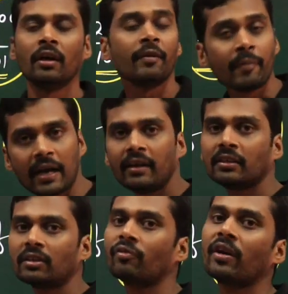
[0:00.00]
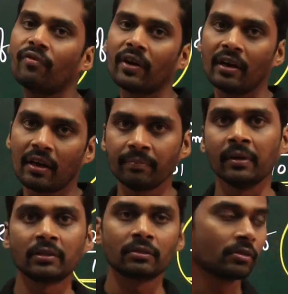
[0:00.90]
reminders of different
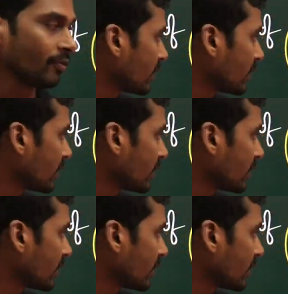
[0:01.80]
numbers, so